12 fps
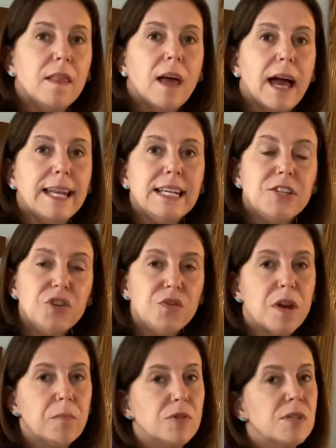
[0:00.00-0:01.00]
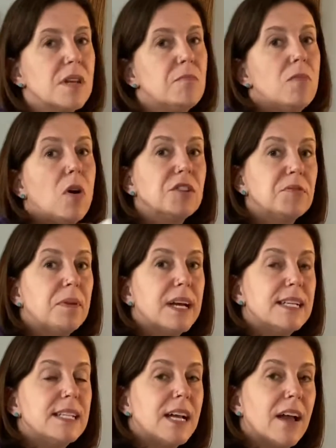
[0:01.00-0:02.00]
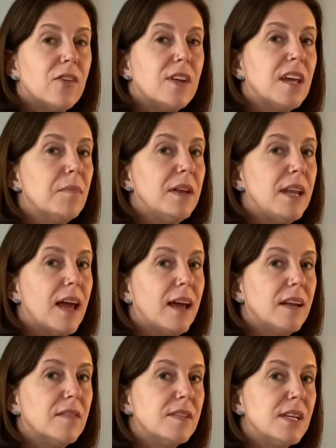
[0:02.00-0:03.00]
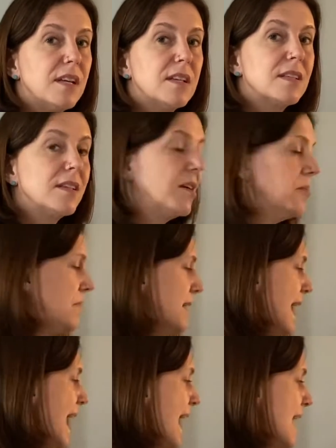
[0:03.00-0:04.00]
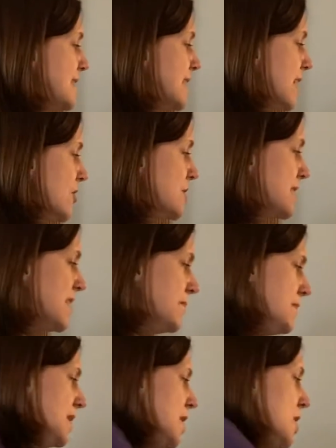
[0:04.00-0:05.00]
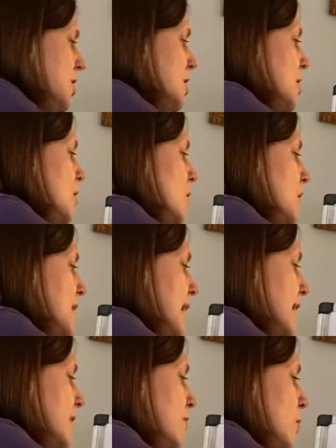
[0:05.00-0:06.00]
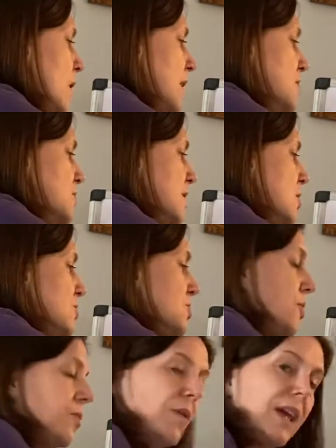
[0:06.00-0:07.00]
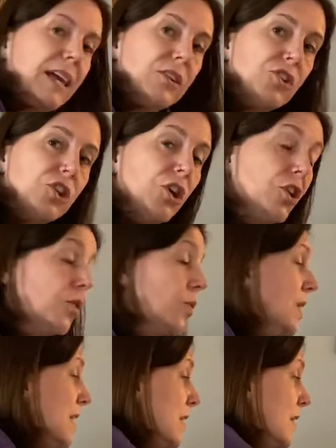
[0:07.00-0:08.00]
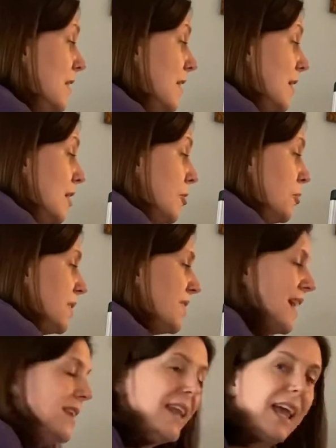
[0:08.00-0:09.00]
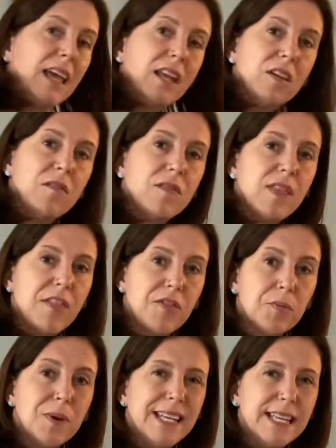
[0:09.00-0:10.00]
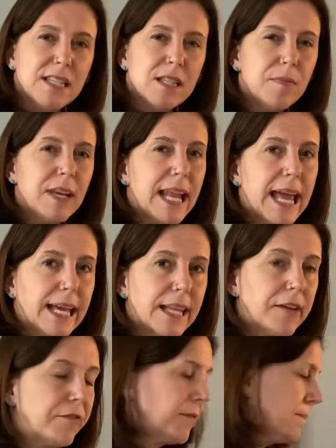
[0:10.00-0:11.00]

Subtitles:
I need two numbers that multiply together to get me -6, but add together to get me -1. So I know it's 3 and 2, but that 3 needs to be negative.